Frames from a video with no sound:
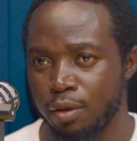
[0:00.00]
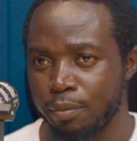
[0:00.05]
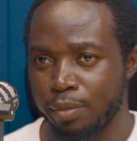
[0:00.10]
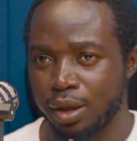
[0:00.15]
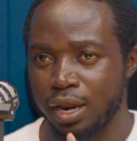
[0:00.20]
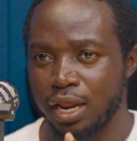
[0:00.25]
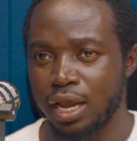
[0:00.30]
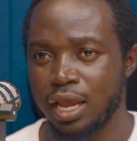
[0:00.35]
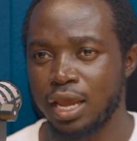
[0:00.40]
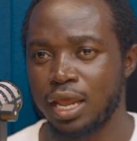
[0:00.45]

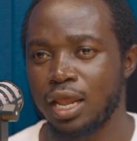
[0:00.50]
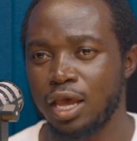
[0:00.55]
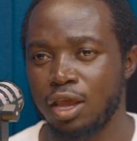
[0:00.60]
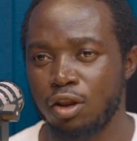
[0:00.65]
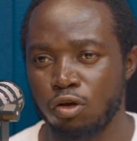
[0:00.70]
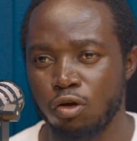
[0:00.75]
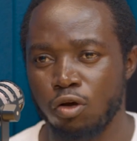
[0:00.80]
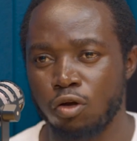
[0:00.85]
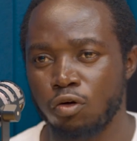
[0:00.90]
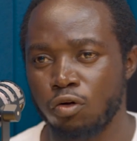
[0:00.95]
but again, I
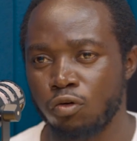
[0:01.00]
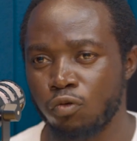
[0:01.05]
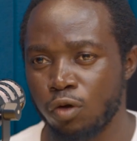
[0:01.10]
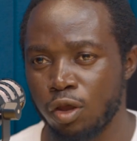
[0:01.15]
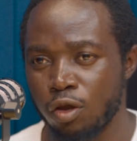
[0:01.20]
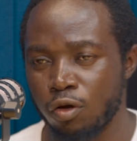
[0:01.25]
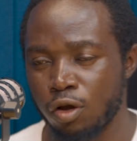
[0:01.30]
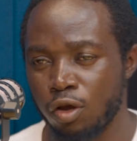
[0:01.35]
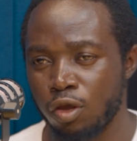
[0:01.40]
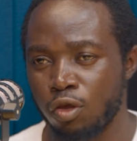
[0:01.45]
know you're not
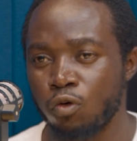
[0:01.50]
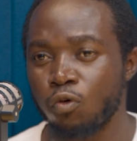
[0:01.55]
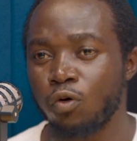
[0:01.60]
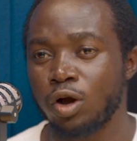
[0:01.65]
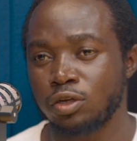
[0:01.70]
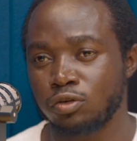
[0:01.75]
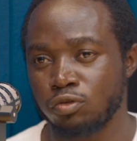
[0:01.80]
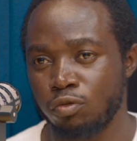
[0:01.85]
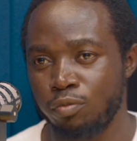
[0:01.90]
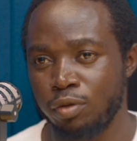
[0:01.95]
where you
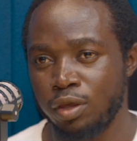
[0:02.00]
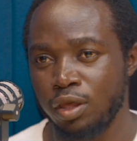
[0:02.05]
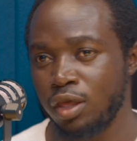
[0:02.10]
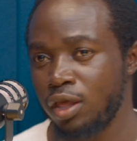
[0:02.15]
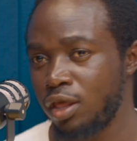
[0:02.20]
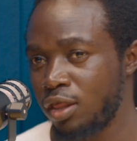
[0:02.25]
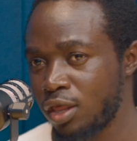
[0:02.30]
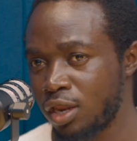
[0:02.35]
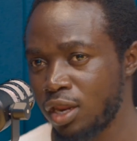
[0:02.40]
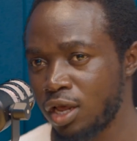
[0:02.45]
want to be.
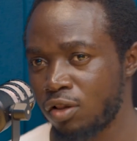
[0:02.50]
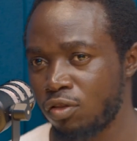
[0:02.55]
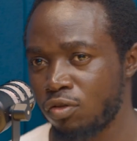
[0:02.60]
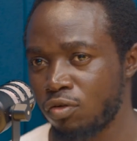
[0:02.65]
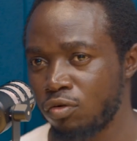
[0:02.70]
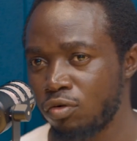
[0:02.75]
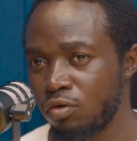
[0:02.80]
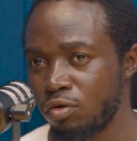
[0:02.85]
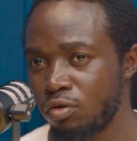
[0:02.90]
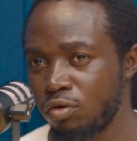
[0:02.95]
Isn't that
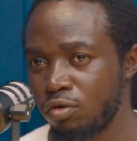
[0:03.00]
so?